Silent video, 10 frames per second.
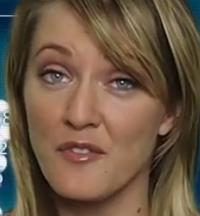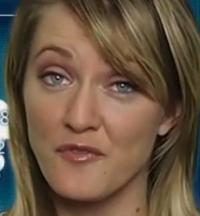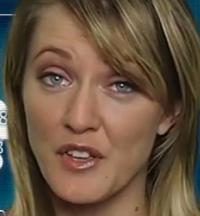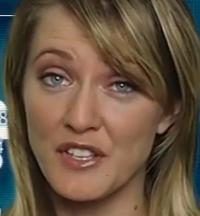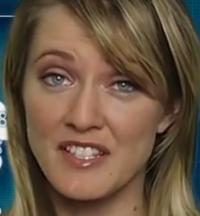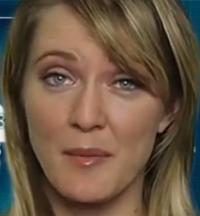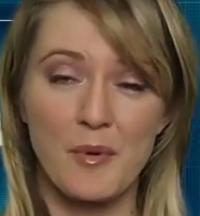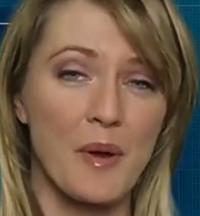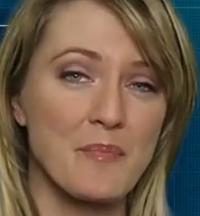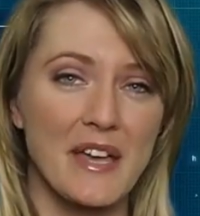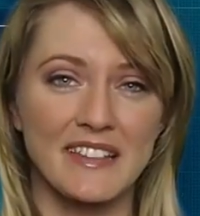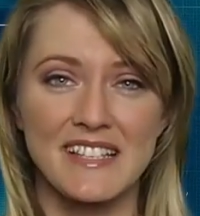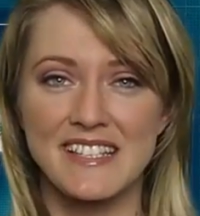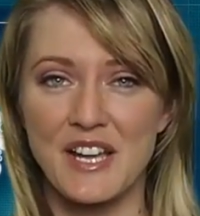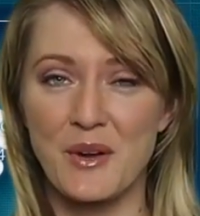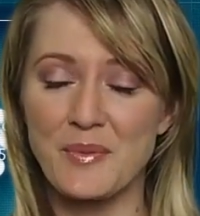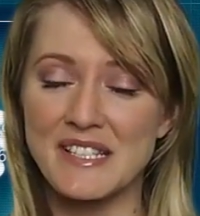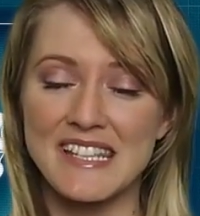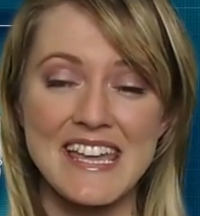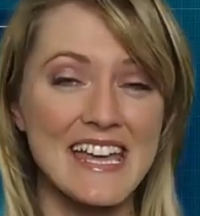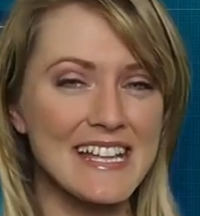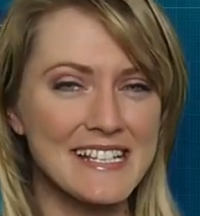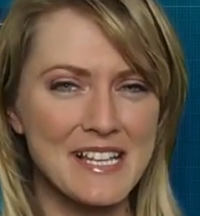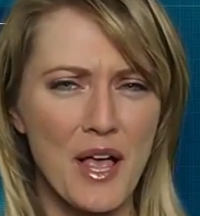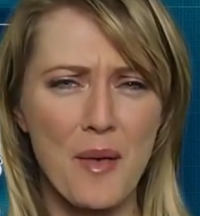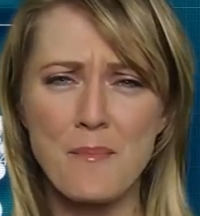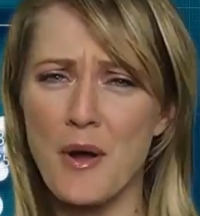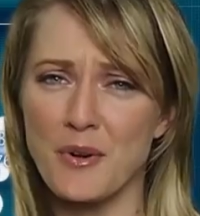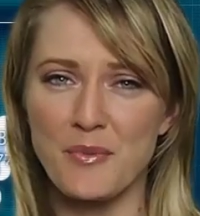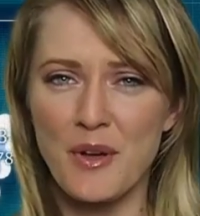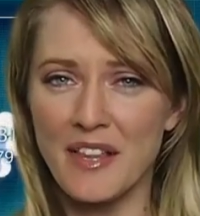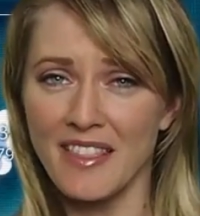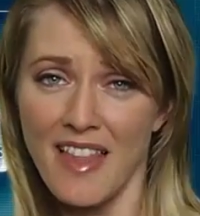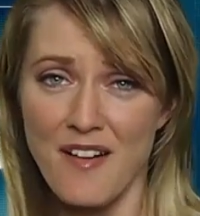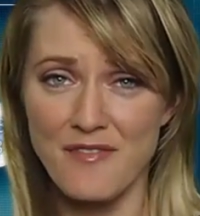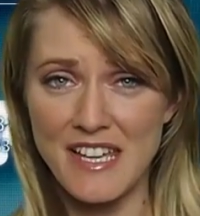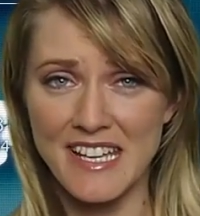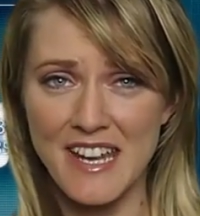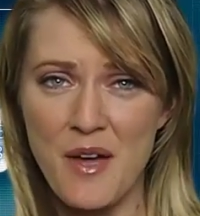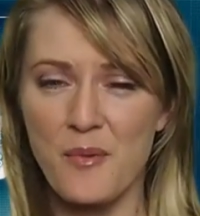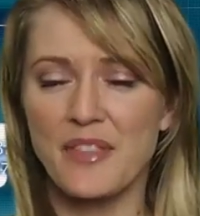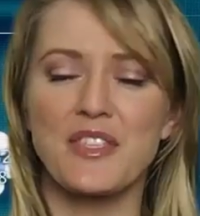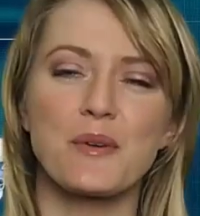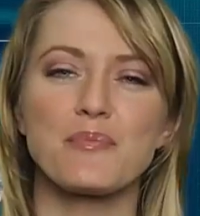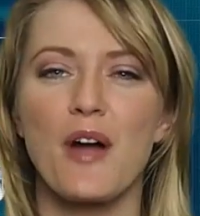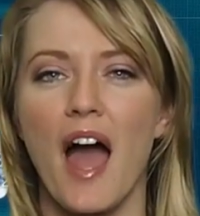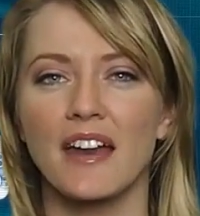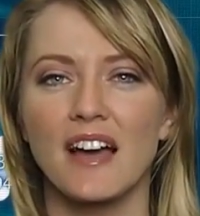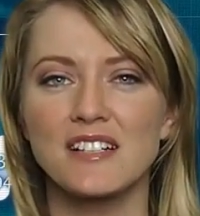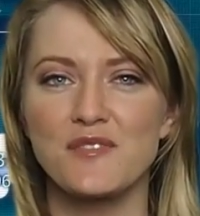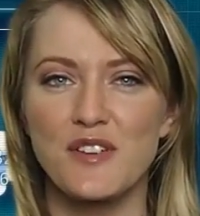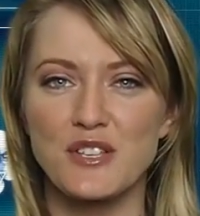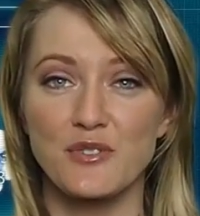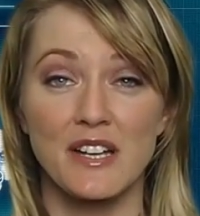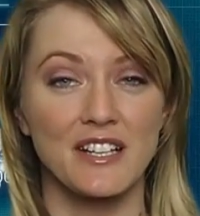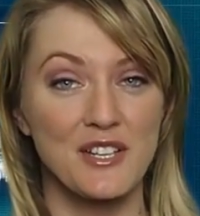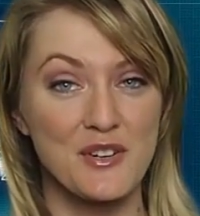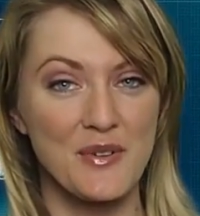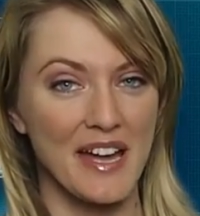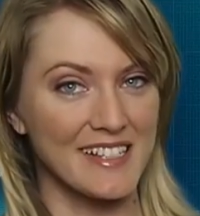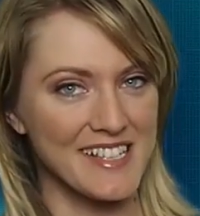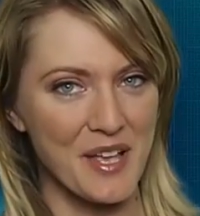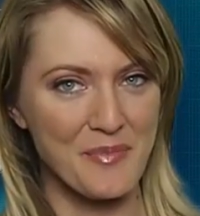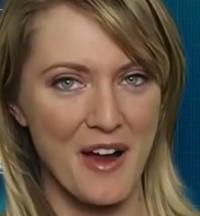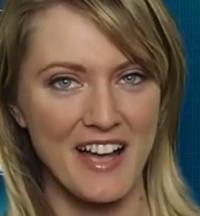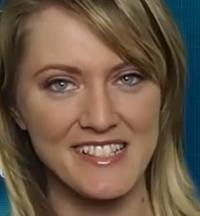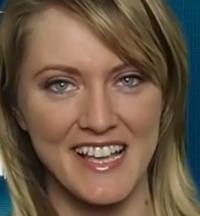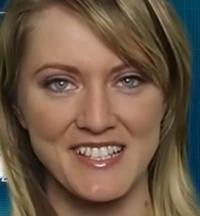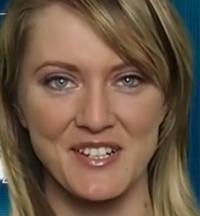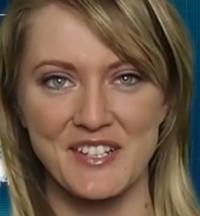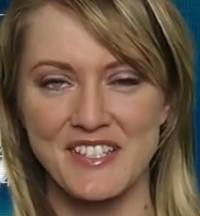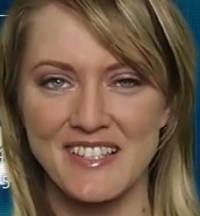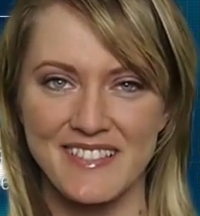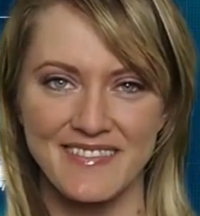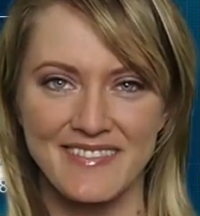Phil's number one pick this year was the Intel Motorola 11 with their products featuring new Intel processors.